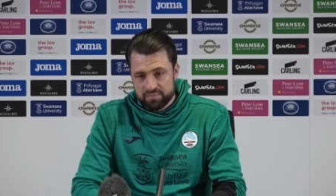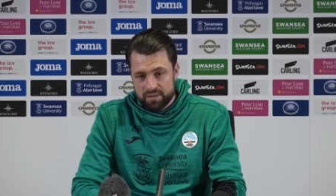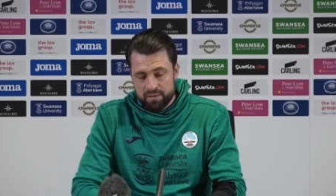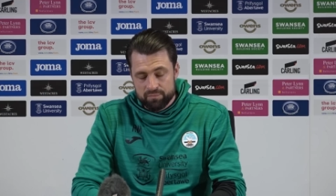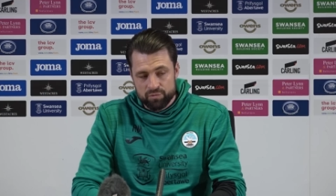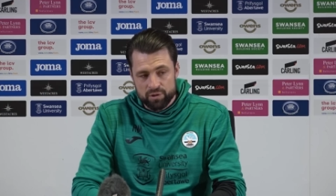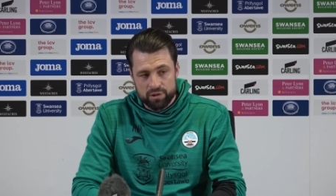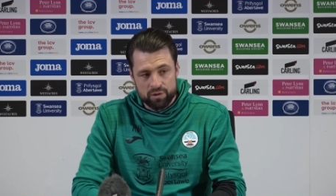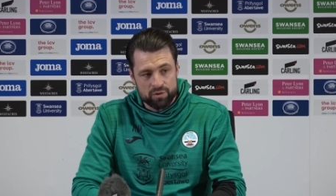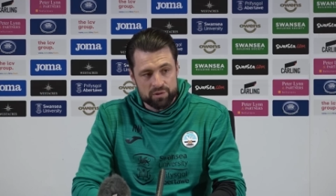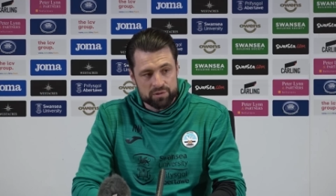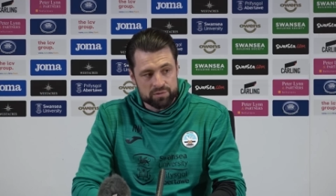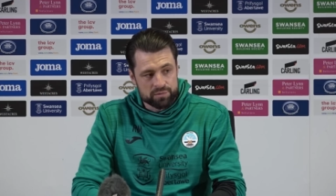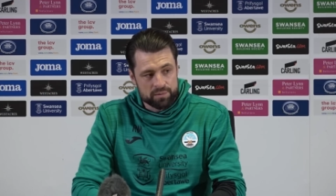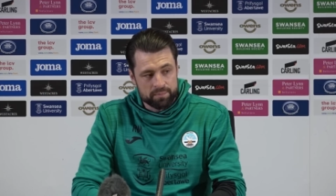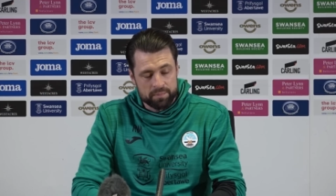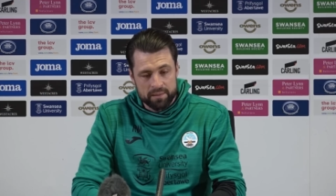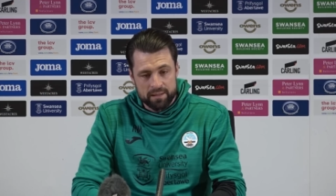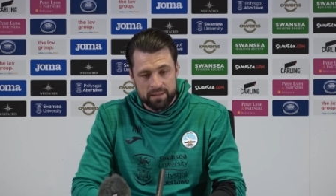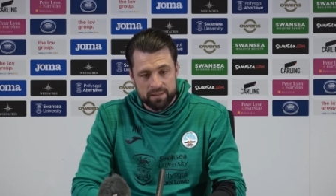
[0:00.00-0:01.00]
I'm really honest
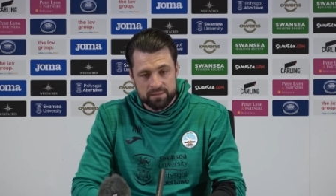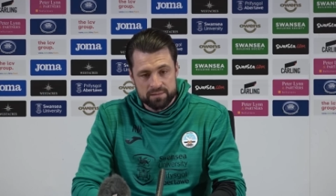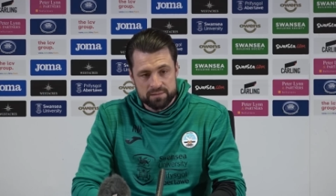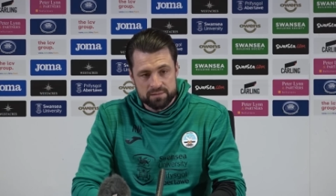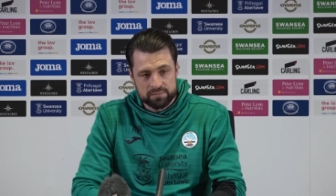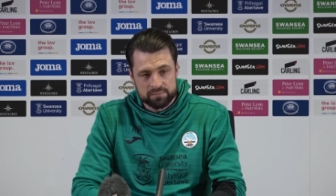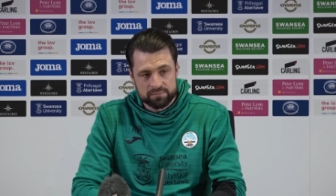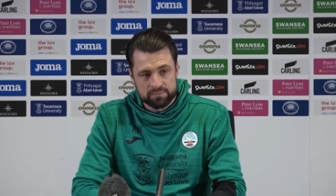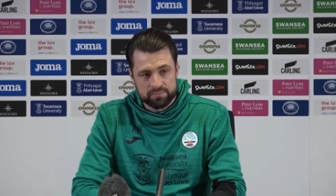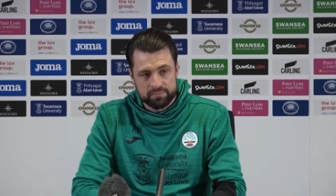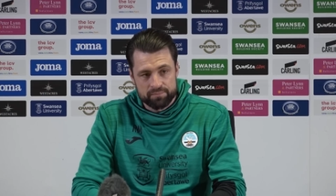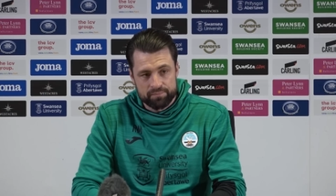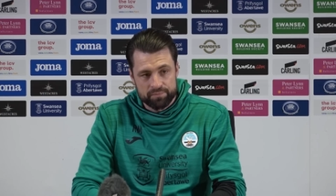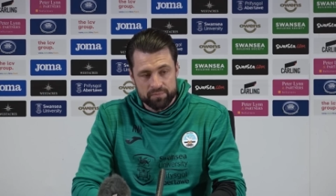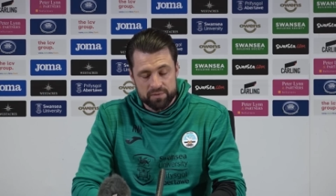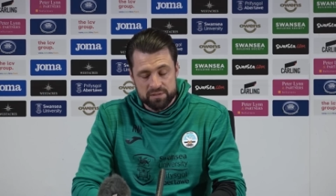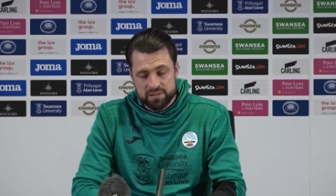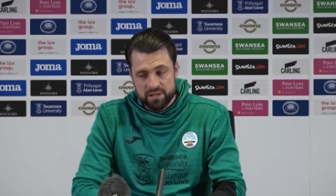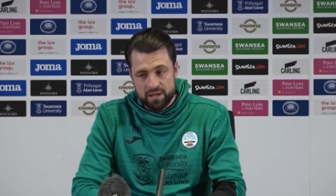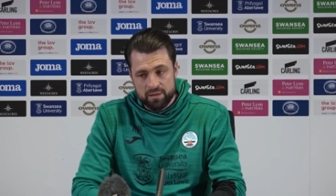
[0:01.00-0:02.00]
with the players.
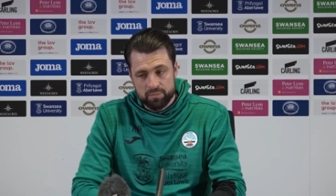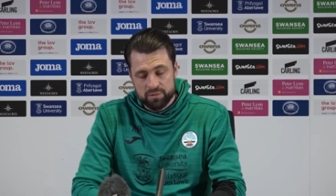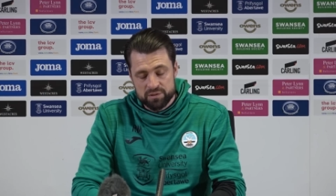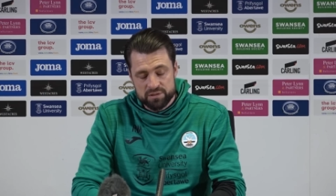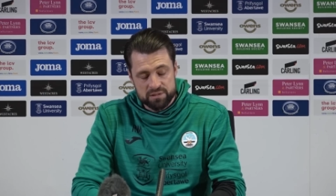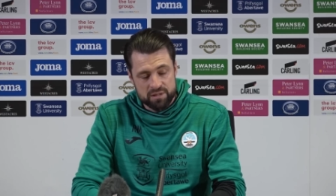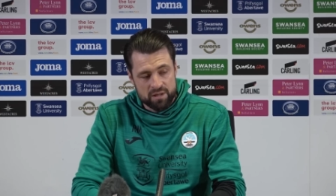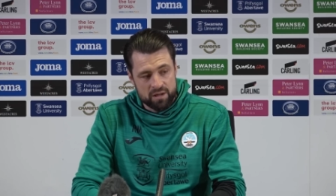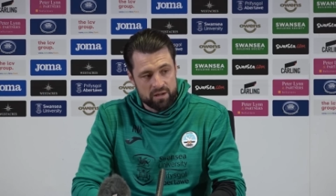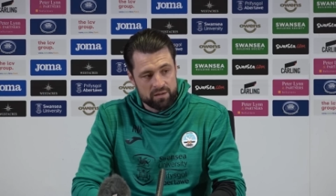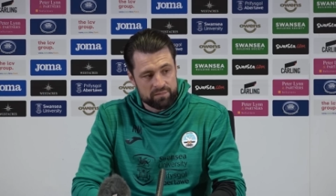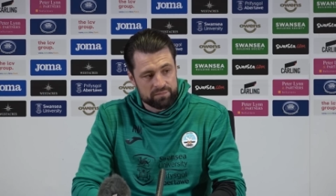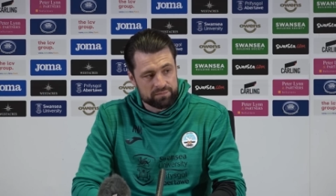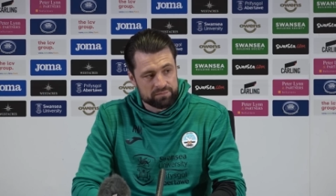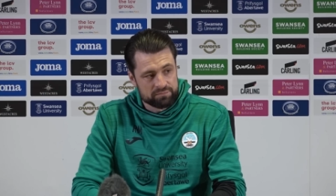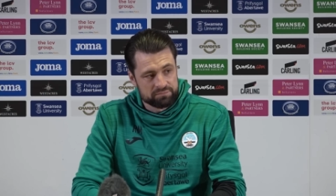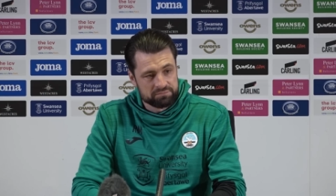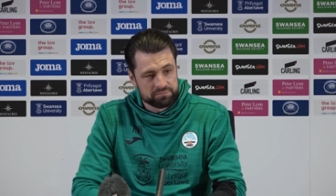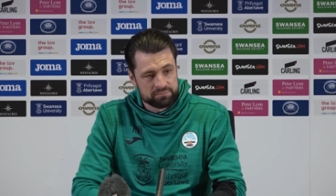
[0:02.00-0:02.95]
The same with the staff.